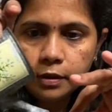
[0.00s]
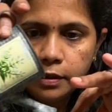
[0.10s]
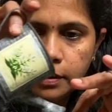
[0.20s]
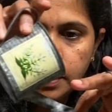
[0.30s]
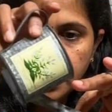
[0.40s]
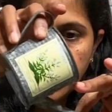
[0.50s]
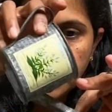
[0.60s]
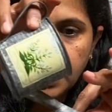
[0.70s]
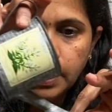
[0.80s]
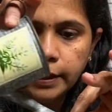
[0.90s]
I kind of
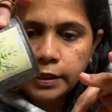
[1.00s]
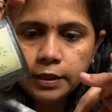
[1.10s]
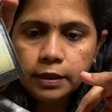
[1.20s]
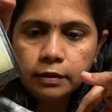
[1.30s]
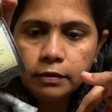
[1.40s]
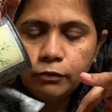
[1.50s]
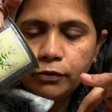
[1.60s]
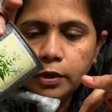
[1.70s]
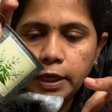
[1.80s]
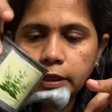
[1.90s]
liked it for
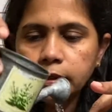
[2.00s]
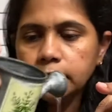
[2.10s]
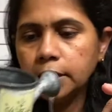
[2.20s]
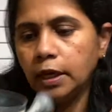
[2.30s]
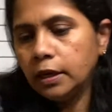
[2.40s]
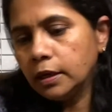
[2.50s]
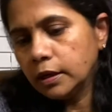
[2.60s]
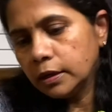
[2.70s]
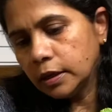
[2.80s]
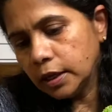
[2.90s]
like this
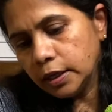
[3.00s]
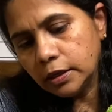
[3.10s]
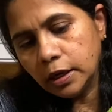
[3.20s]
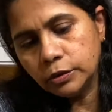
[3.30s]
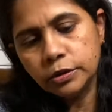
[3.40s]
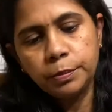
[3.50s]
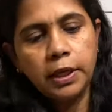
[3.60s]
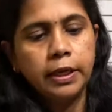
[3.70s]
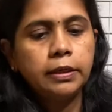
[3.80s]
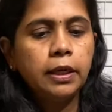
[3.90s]
in-house
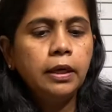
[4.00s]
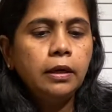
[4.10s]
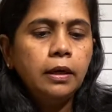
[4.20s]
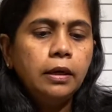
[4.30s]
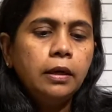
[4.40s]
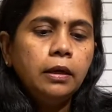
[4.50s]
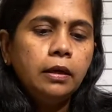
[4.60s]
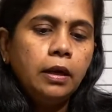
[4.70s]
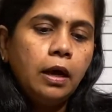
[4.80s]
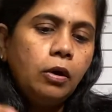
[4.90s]
planting.
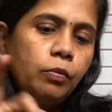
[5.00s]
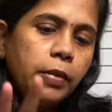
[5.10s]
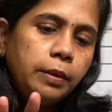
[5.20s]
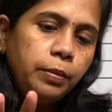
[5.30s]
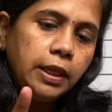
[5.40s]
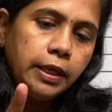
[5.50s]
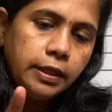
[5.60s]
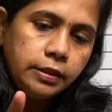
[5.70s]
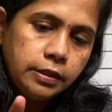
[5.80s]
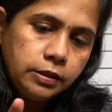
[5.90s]
Now my plant
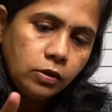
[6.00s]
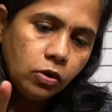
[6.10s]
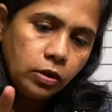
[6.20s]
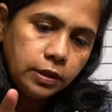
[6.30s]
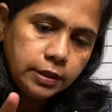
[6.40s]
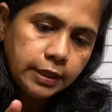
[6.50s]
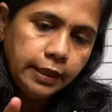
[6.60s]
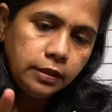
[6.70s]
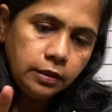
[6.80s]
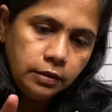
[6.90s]
is all set.
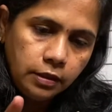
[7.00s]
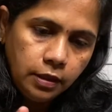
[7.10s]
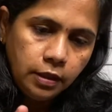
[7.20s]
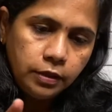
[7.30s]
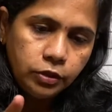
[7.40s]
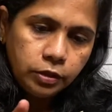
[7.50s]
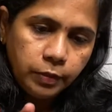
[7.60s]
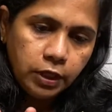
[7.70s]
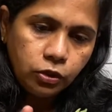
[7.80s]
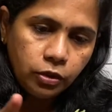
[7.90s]
Just make
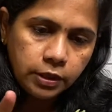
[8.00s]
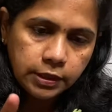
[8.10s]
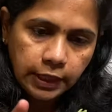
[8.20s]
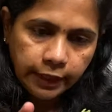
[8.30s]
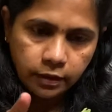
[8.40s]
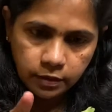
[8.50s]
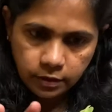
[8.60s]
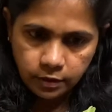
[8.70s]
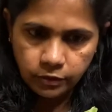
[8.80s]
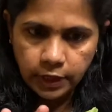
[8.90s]
sure it's like
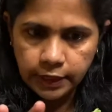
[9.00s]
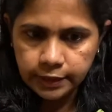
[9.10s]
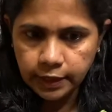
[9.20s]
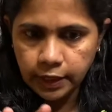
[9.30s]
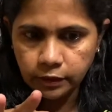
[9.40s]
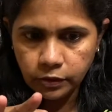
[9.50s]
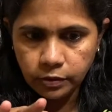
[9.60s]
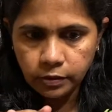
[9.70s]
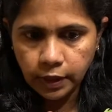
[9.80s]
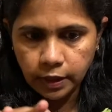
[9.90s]
really sitting
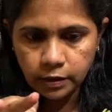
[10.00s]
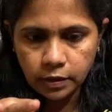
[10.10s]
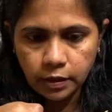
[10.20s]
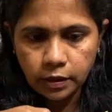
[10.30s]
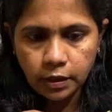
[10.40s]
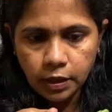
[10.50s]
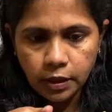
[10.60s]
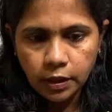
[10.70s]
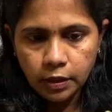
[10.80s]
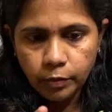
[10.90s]
through, and
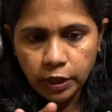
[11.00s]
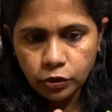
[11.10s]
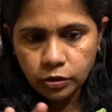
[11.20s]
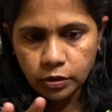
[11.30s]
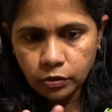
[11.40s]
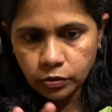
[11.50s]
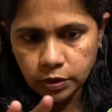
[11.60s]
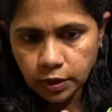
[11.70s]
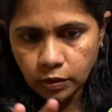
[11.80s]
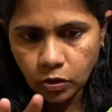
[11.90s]
make sure the roots
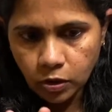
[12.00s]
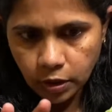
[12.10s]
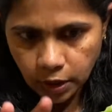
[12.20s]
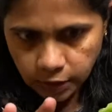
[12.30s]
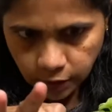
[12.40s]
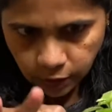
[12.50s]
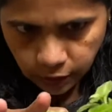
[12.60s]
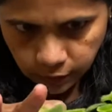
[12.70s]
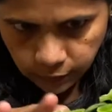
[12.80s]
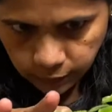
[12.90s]
are all under,
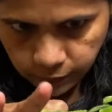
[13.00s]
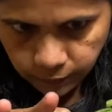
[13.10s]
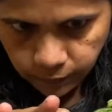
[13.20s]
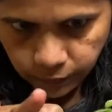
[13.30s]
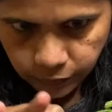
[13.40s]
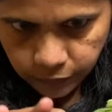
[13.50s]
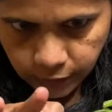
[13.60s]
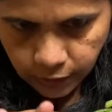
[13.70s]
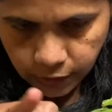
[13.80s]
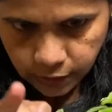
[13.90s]

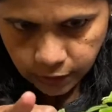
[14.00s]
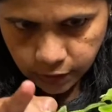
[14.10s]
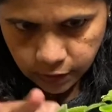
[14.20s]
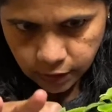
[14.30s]
and